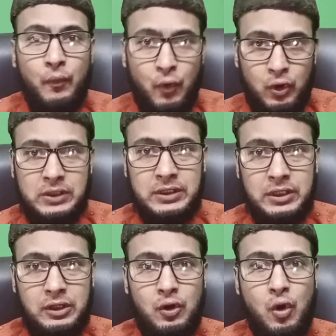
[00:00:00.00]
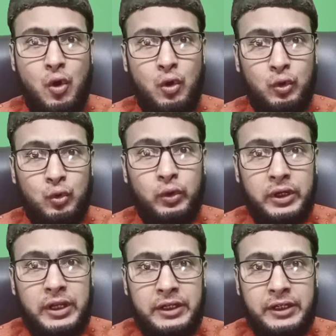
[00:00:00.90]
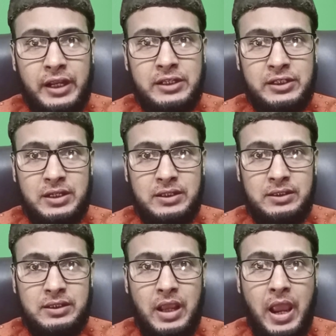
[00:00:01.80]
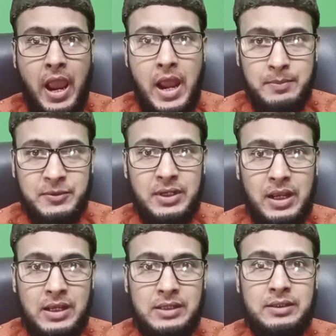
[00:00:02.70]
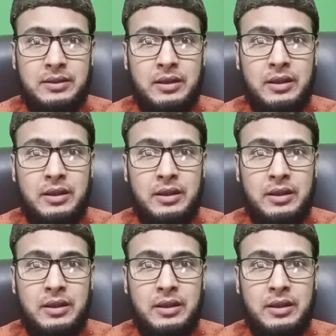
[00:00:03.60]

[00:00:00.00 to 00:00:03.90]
Focusing on good intentions helps us